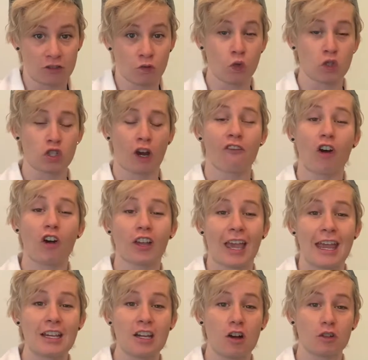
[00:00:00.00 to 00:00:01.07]
which are
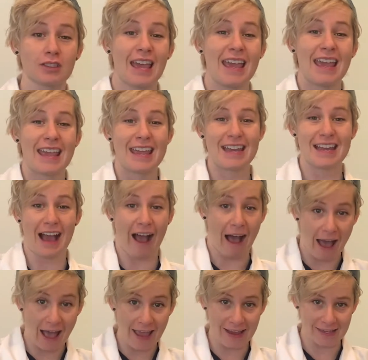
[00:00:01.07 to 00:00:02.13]
volcanoes in
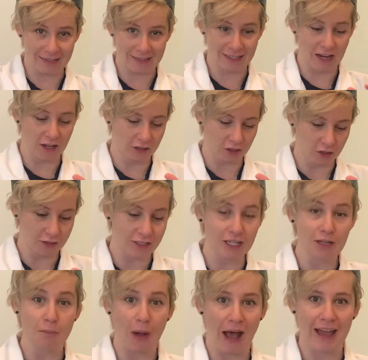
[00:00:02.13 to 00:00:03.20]
ice and under
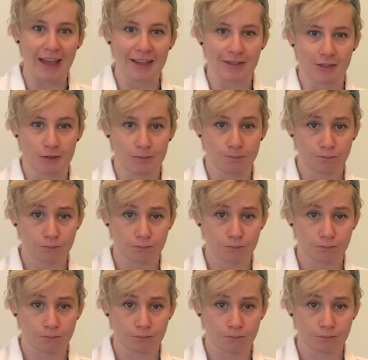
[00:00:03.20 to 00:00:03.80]
deep ice.